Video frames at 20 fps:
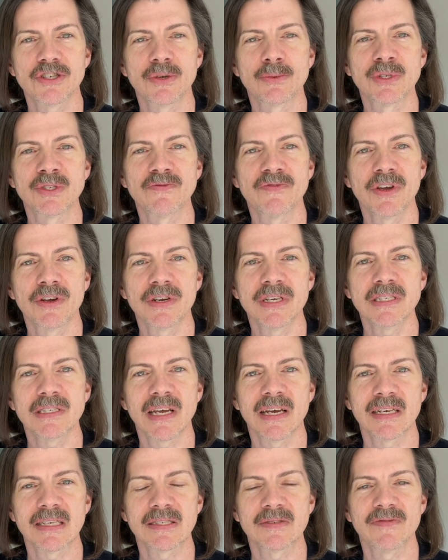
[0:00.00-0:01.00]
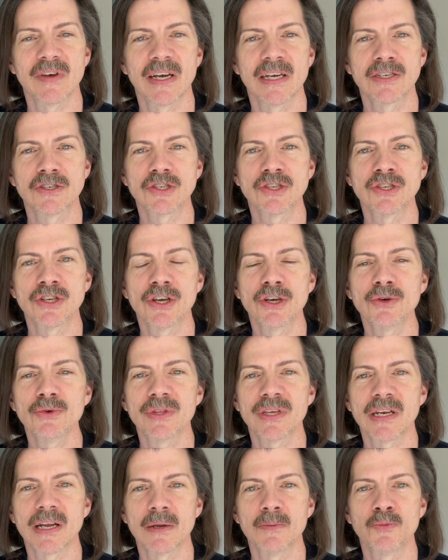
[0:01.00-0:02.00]
It was very satisfying to know
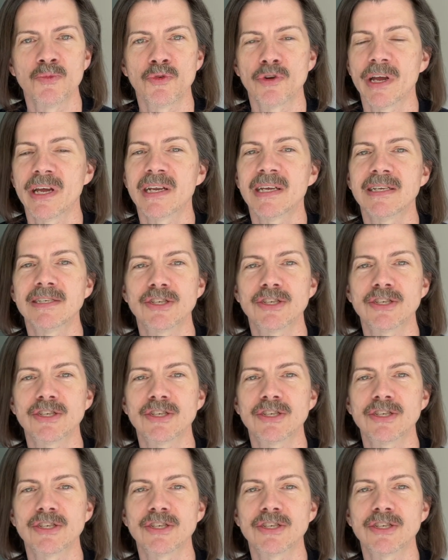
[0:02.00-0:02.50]
that I'm ready